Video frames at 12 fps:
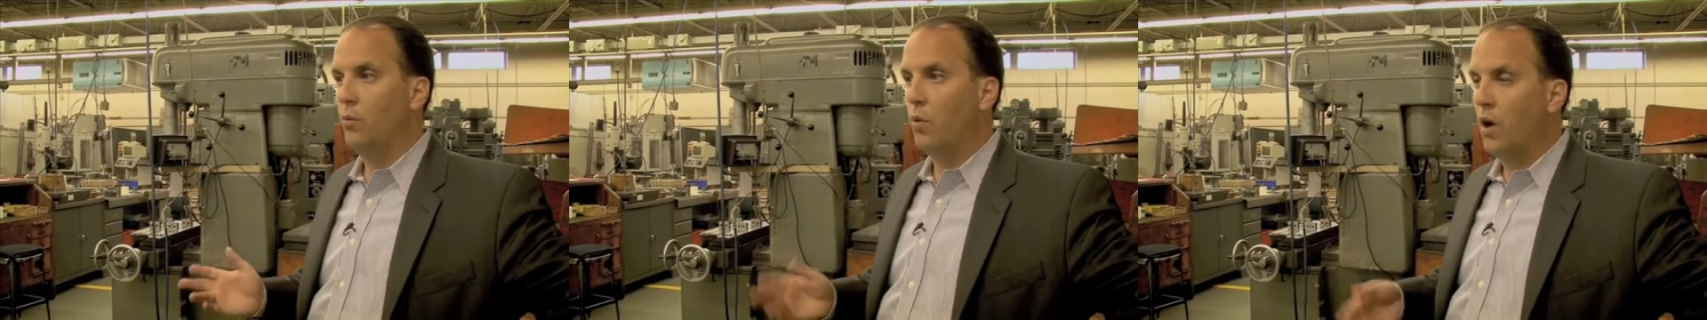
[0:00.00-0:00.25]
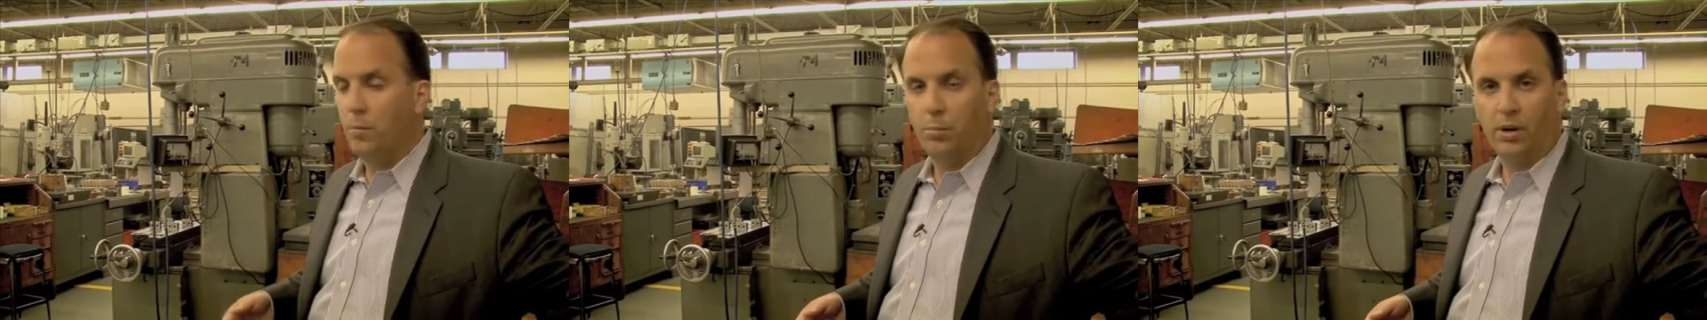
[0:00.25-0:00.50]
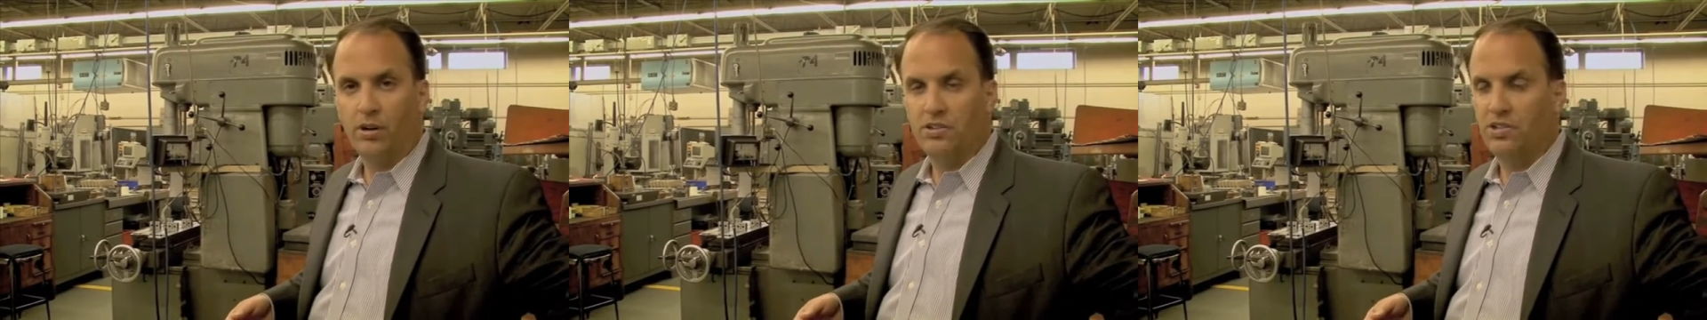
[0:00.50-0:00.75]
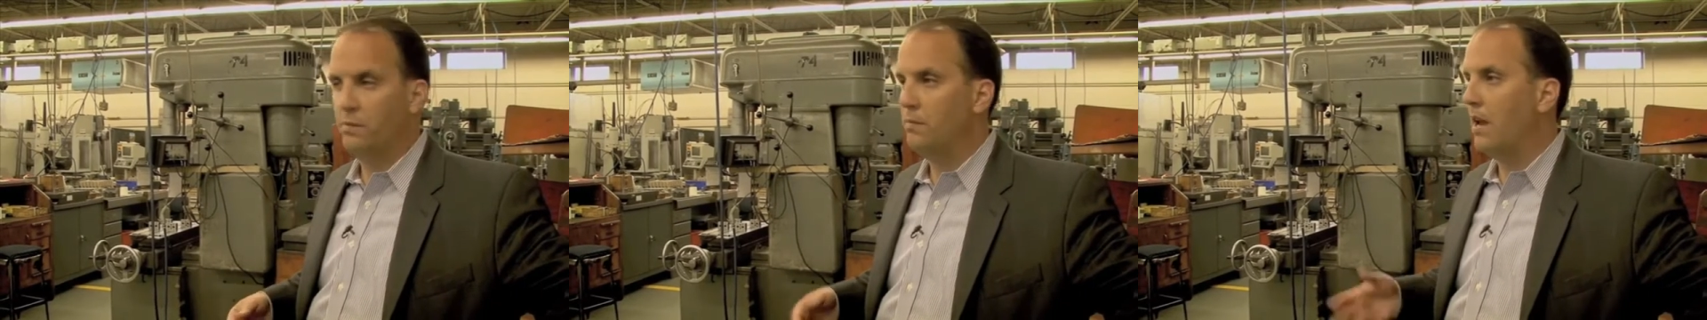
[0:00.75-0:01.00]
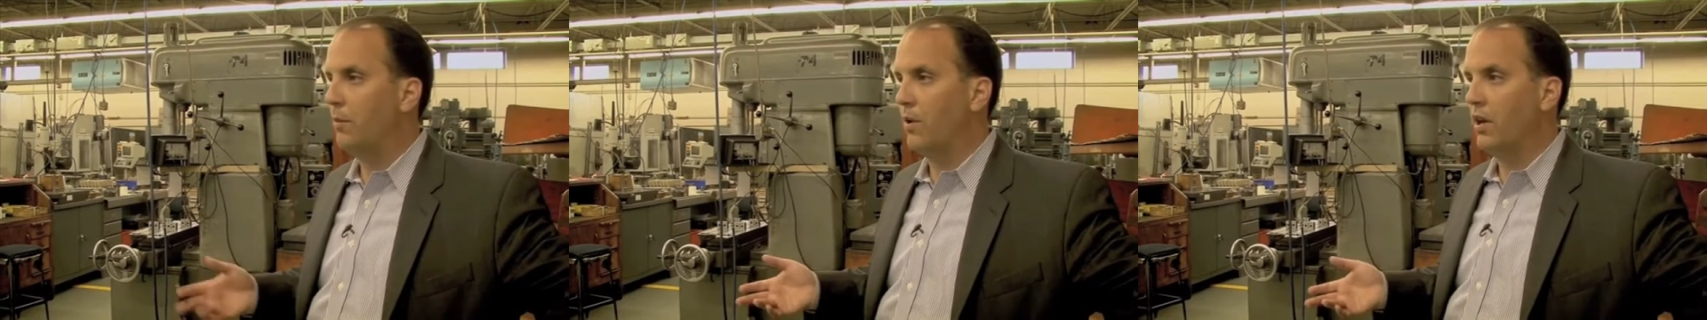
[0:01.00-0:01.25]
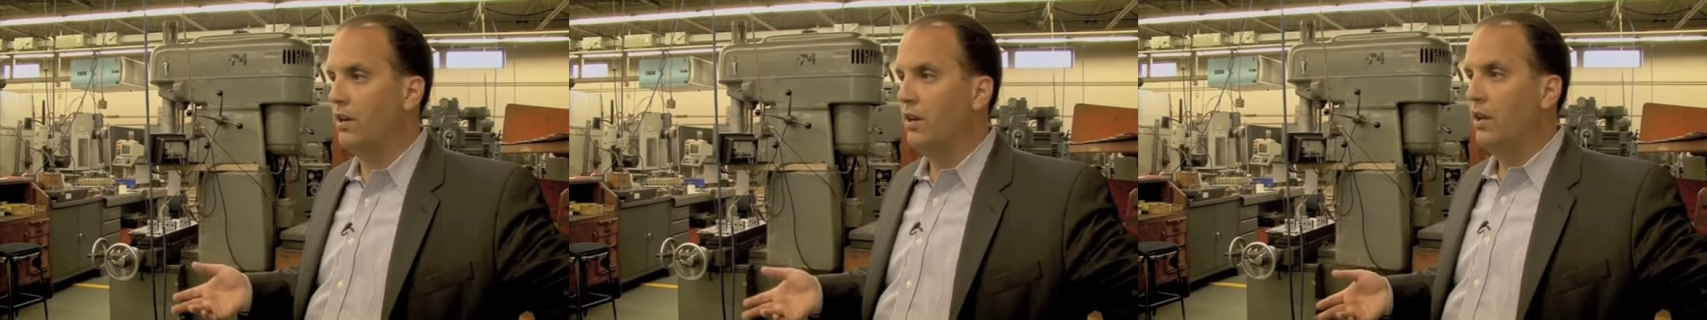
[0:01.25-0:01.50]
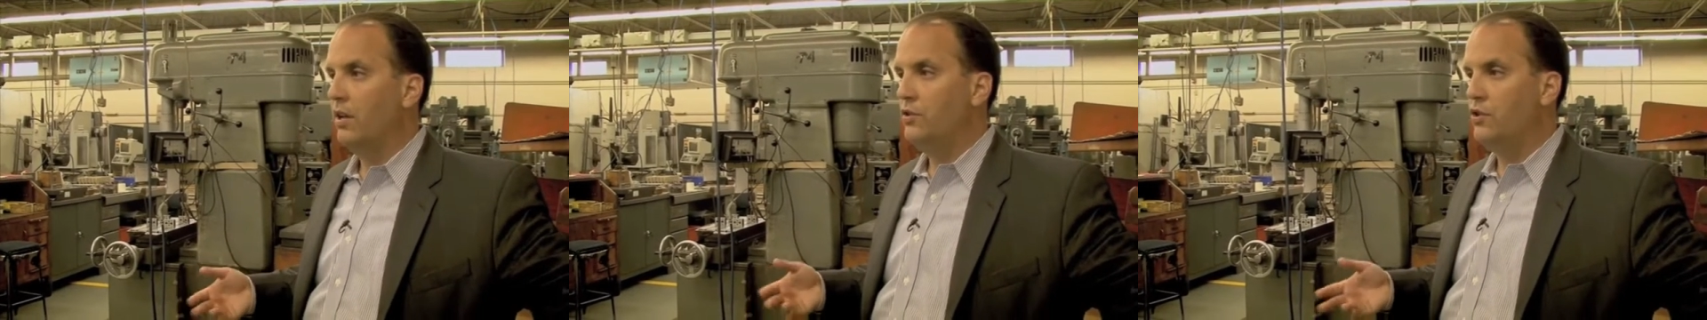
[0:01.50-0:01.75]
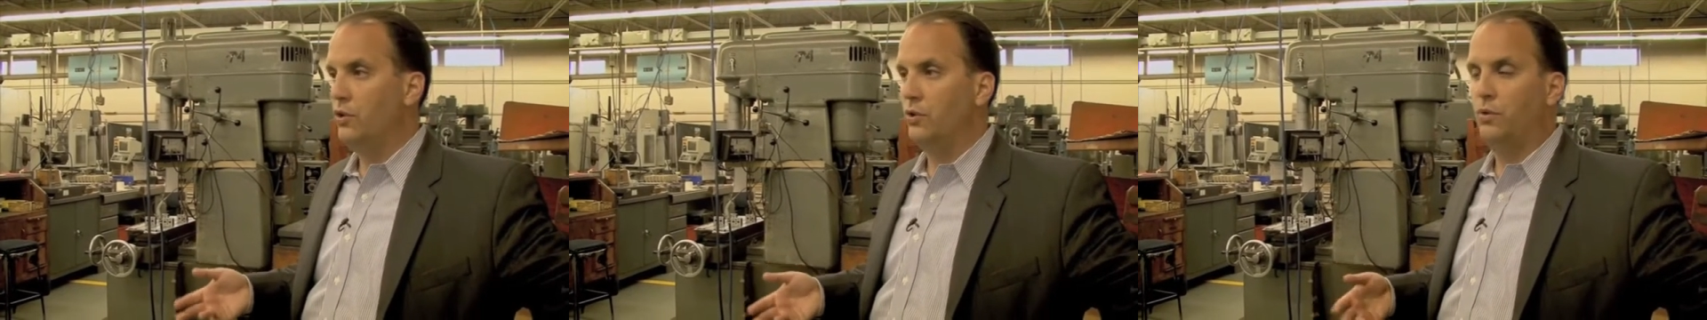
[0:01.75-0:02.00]
one person may run
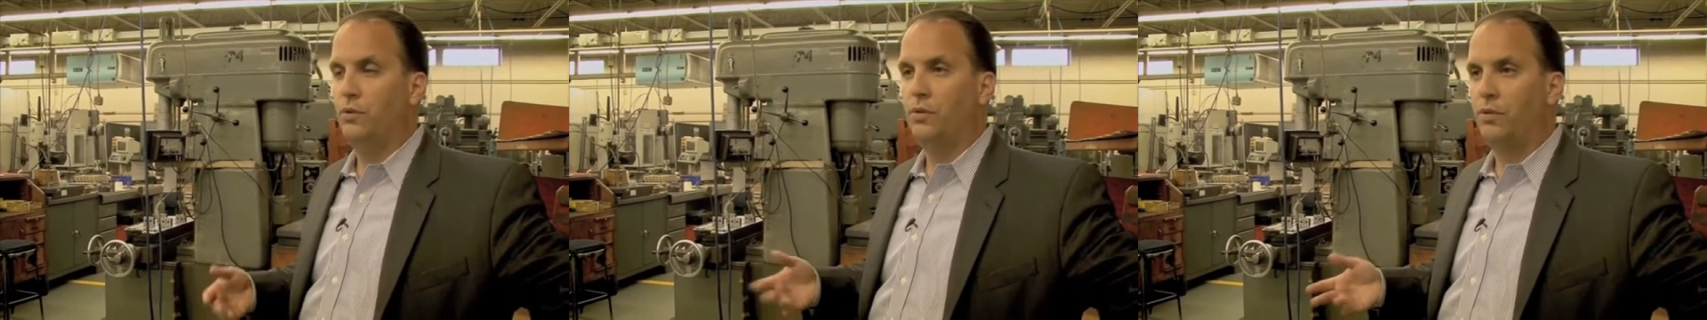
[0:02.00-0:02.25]
2,